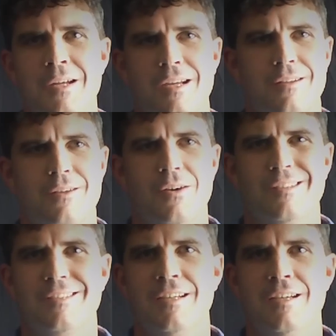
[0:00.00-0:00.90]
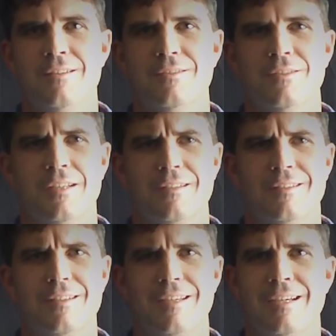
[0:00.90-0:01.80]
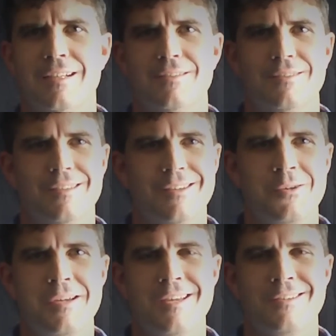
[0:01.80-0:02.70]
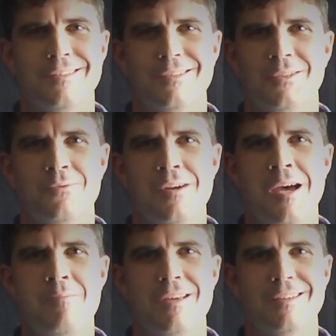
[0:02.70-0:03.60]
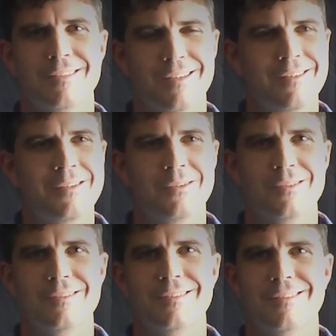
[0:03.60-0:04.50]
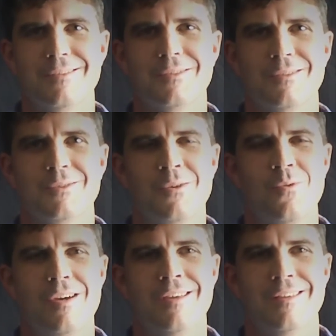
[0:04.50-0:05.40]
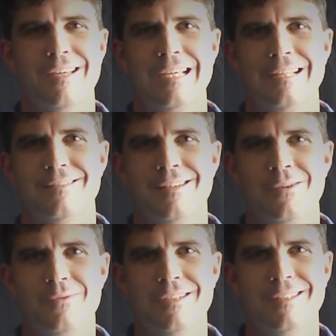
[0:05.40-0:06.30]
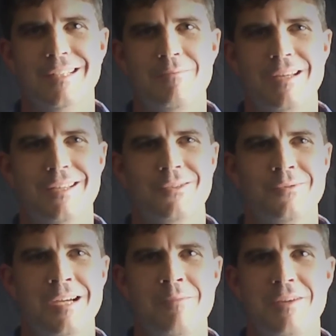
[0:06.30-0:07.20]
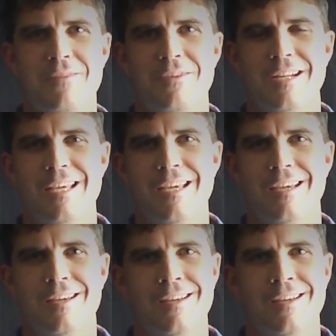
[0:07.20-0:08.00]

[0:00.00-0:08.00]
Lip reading: you know, I could go outside and just look at God's creations just around me. I was like, you know, there's no way that God's not real. I mean, He's around me every day.